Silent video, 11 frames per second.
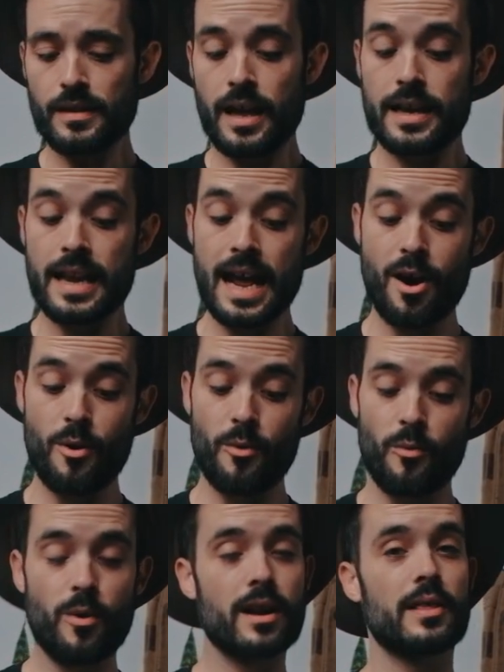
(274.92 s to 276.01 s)
Now,
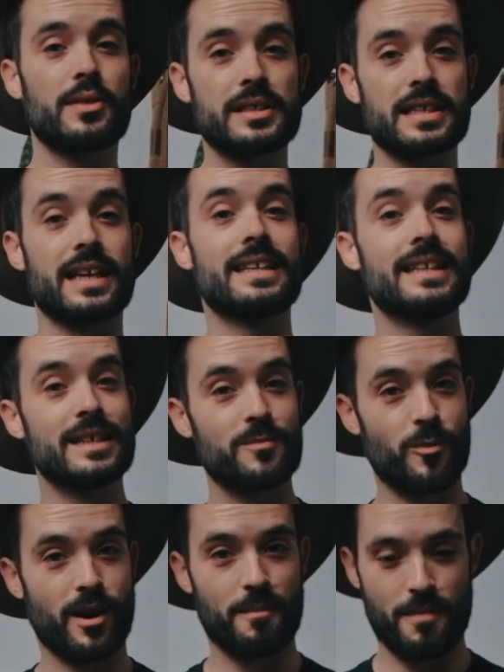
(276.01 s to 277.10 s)
one of the things I did
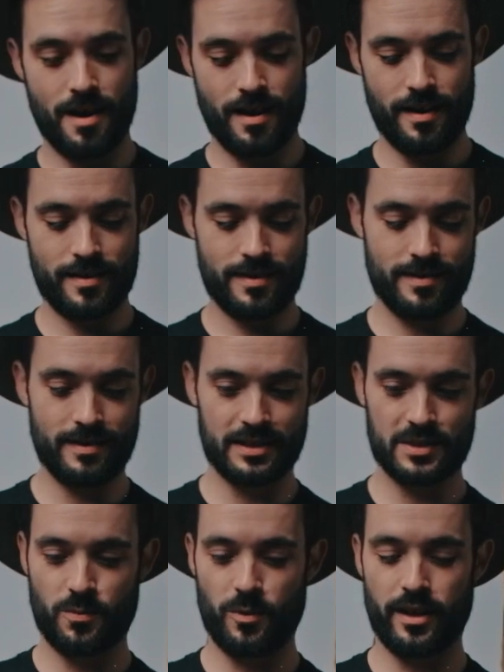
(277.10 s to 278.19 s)
want to mod
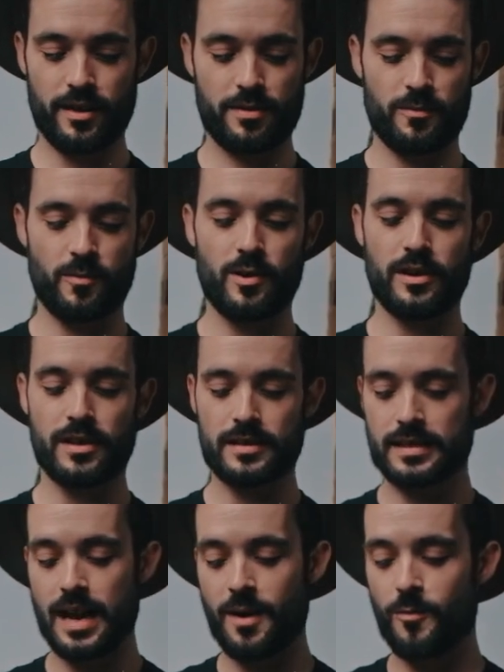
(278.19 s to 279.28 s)
this with
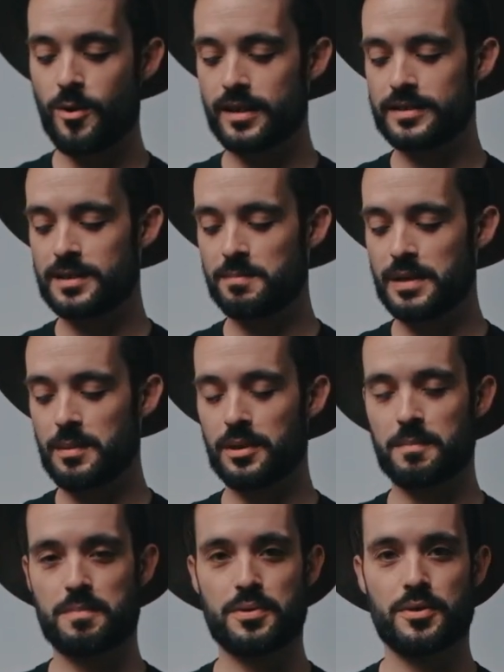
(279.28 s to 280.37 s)
was I wanted to be able
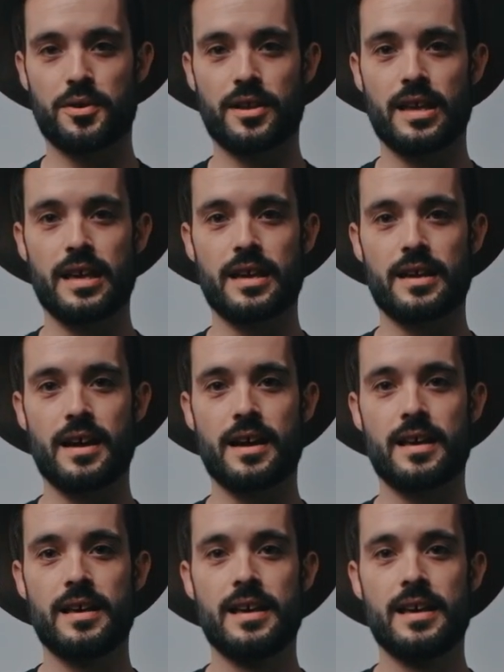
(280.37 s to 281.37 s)
to put a